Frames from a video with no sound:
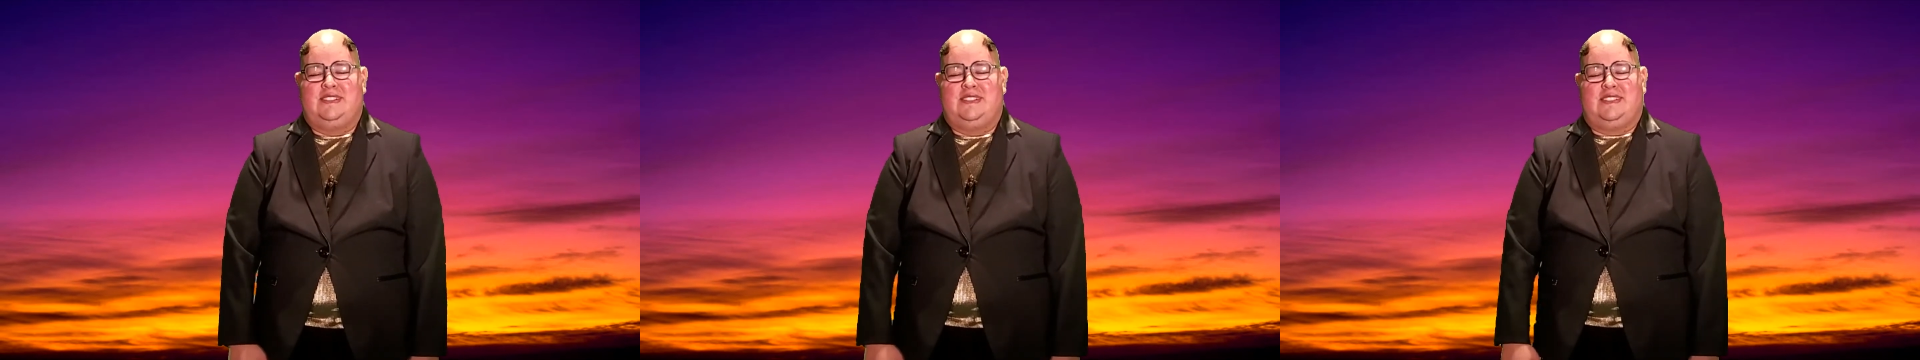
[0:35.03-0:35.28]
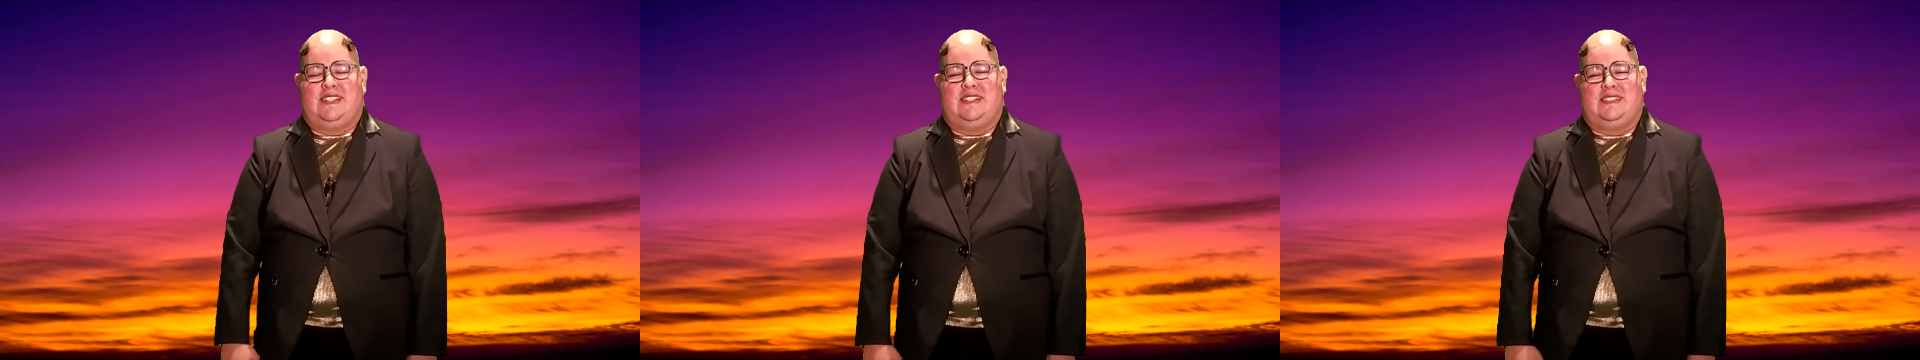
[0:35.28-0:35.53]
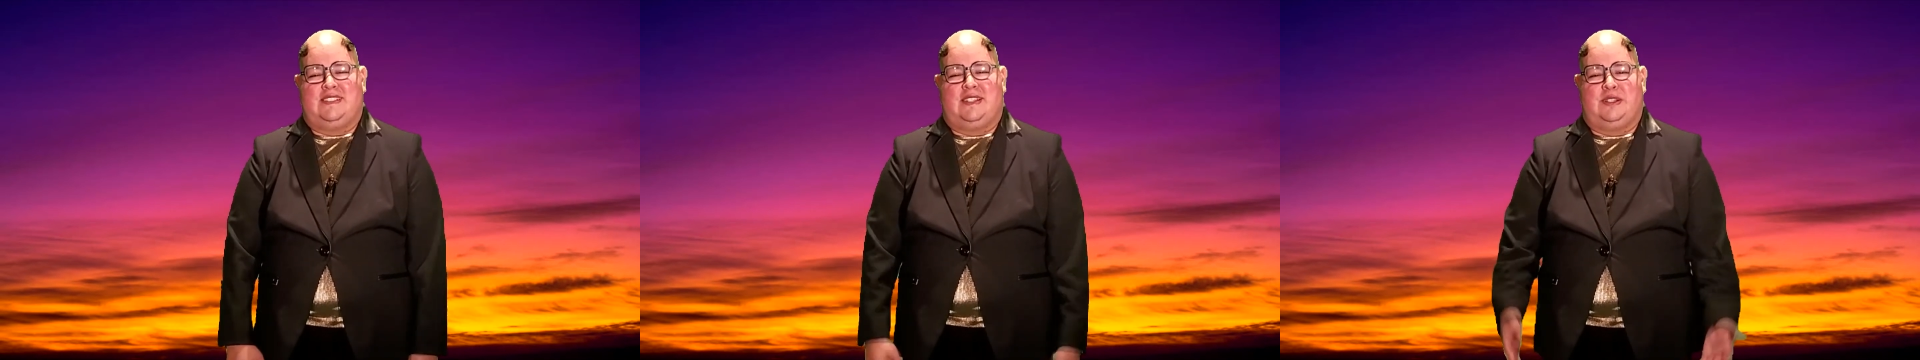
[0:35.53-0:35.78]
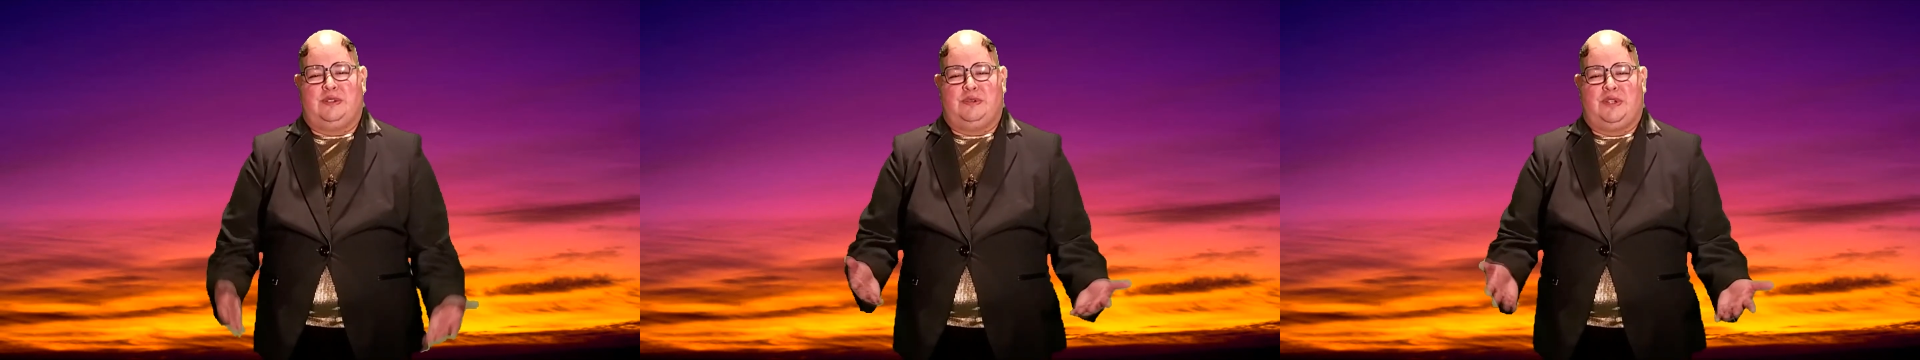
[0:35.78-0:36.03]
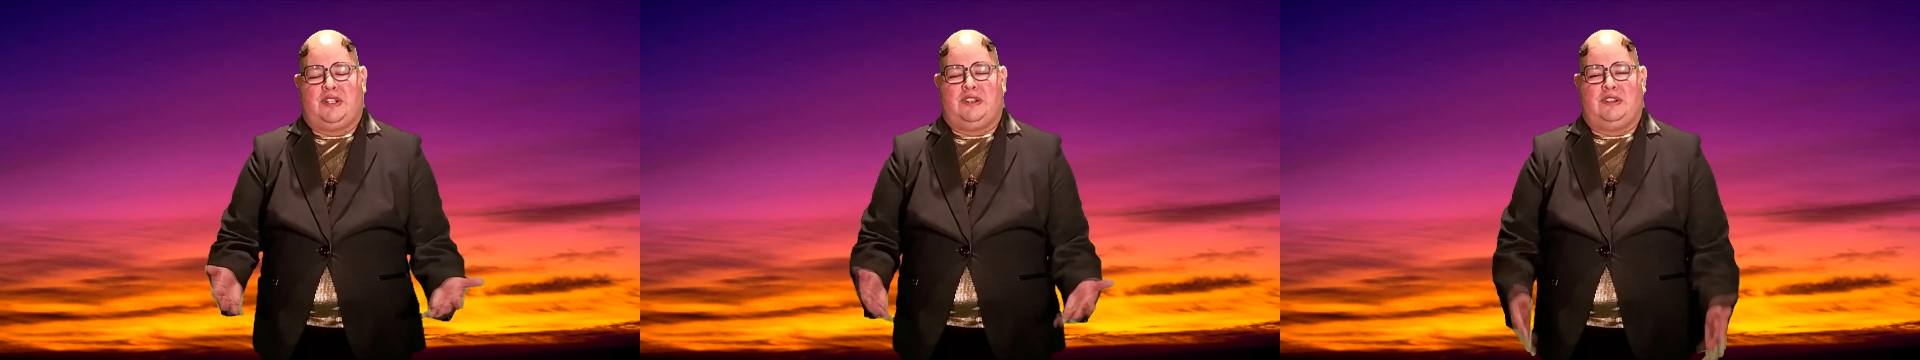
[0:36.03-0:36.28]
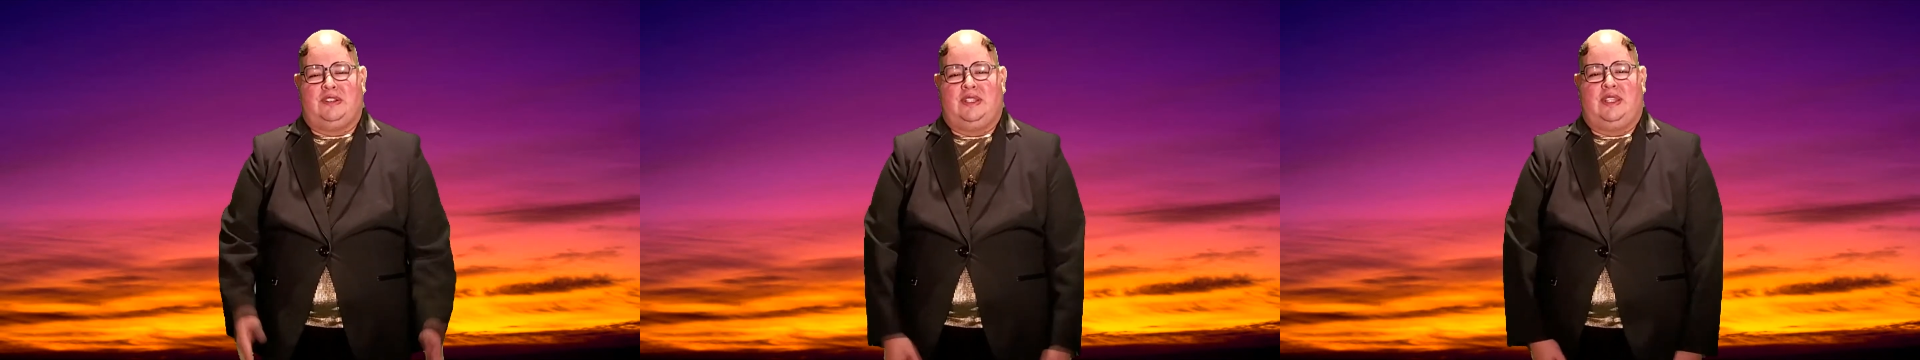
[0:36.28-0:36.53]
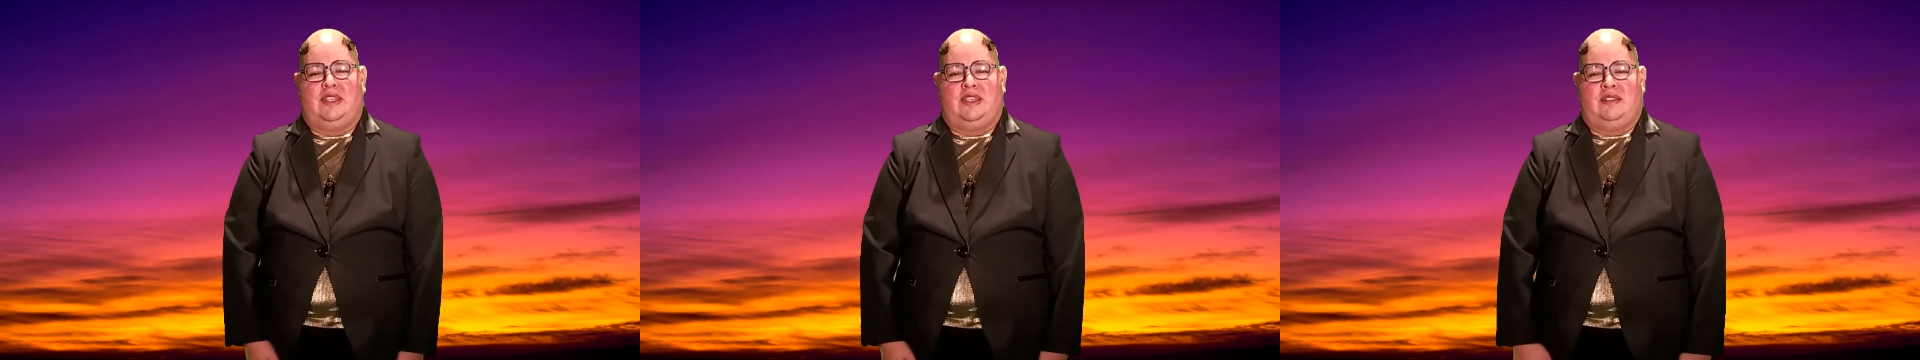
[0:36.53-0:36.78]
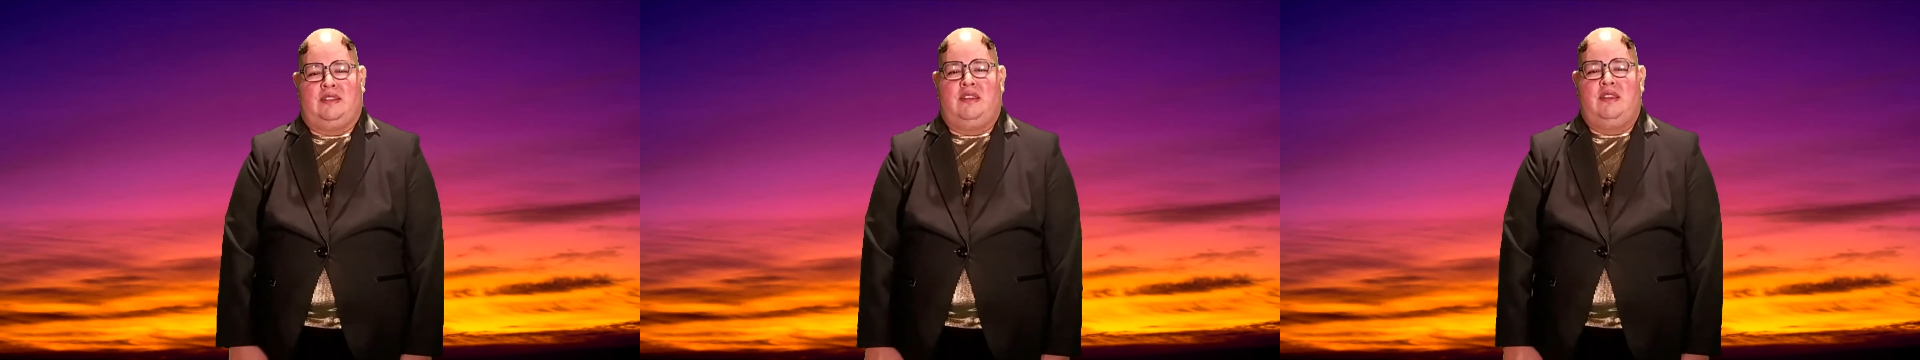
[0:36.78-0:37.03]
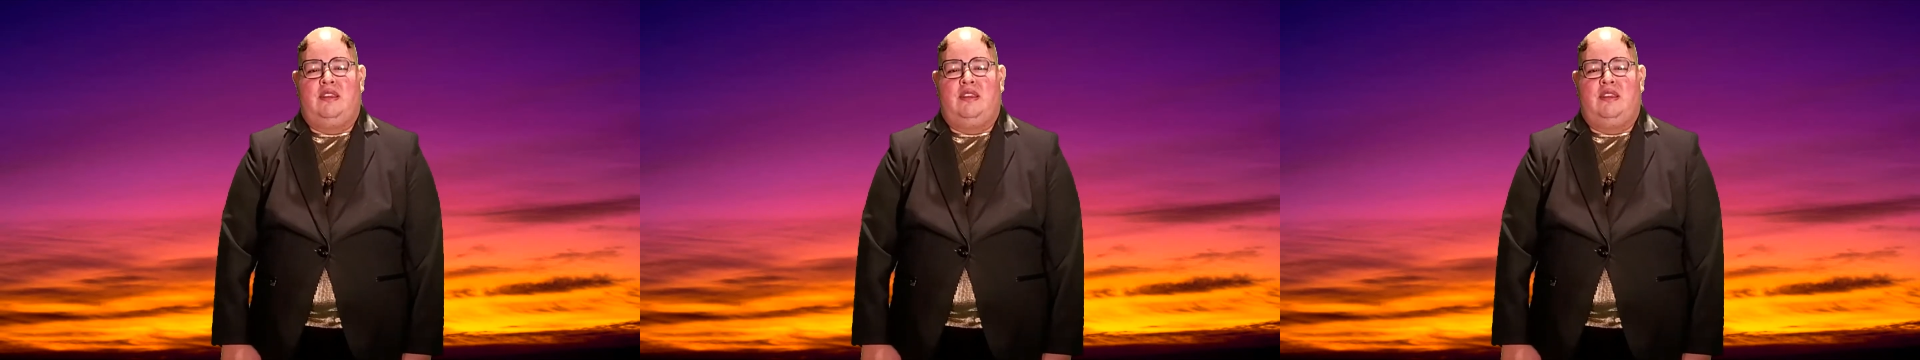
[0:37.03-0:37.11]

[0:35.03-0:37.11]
since we're currently in